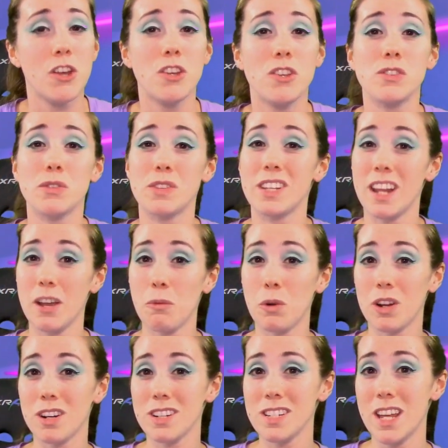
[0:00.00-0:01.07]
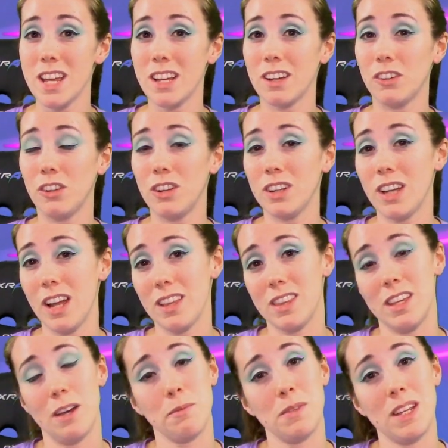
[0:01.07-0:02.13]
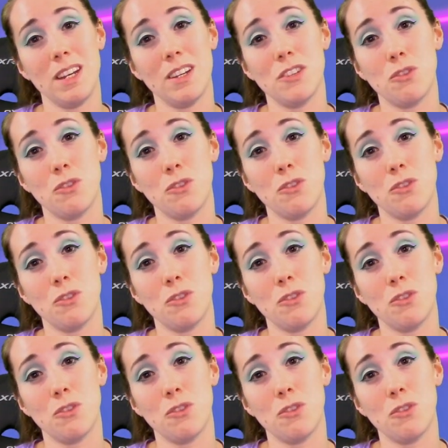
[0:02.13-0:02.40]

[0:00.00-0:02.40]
So today we're going to take a look at the updated